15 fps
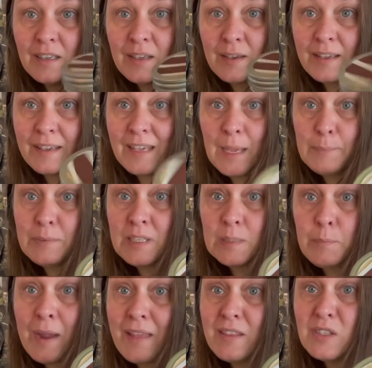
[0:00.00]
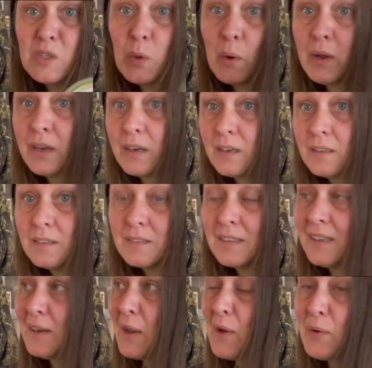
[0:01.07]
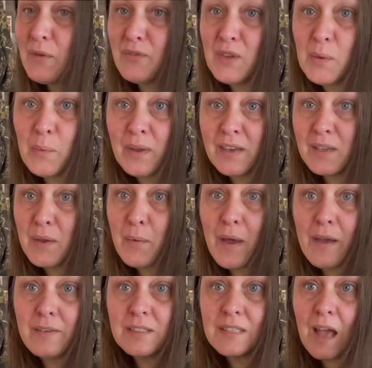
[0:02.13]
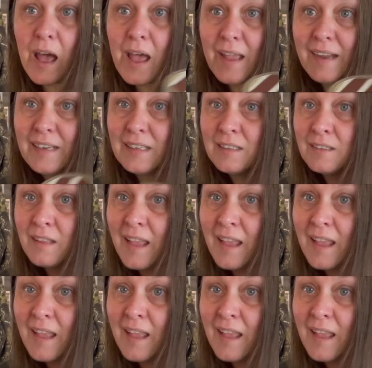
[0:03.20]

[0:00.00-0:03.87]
you can keep this by the door, you know, if you want to go outside and